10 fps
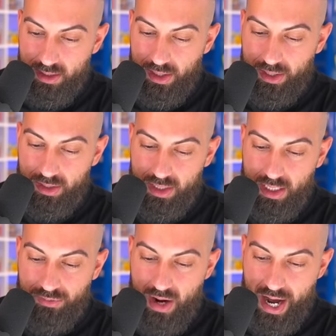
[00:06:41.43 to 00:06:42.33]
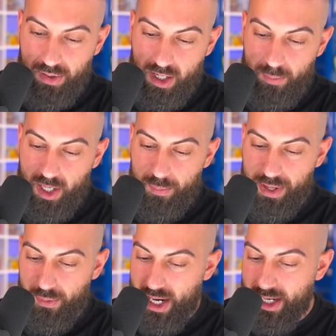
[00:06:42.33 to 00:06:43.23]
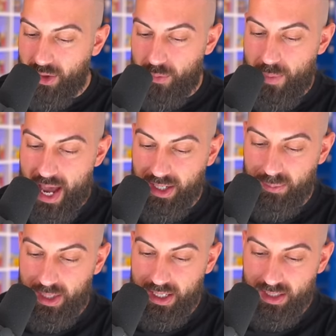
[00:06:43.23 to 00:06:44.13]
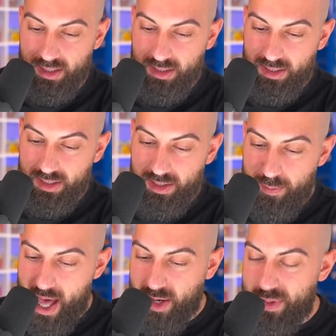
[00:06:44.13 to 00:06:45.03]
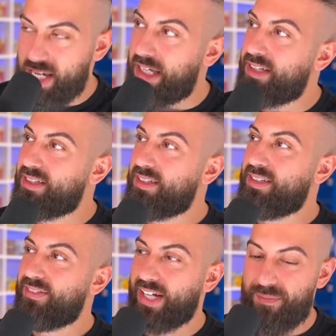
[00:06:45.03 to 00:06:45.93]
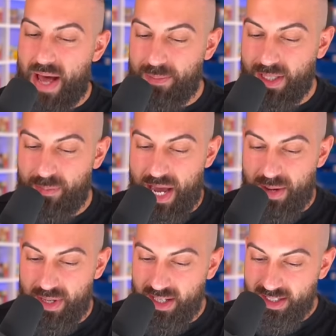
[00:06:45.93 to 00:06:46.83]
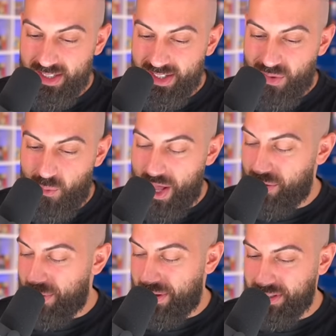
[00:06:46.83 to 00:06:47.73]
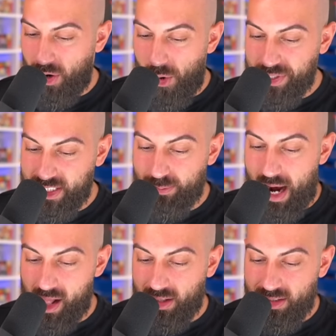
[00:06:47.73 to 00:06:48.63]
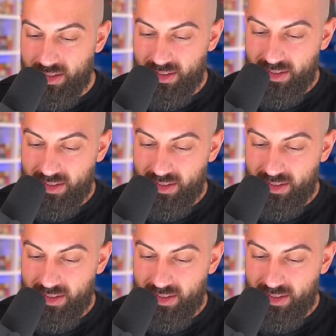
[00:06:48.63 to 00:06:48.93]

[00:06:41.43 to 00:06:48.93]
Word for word: I think there's a divider coming up here. We got another Magnemite. Magby! We got Magby the baby. Whalmer, always smiling.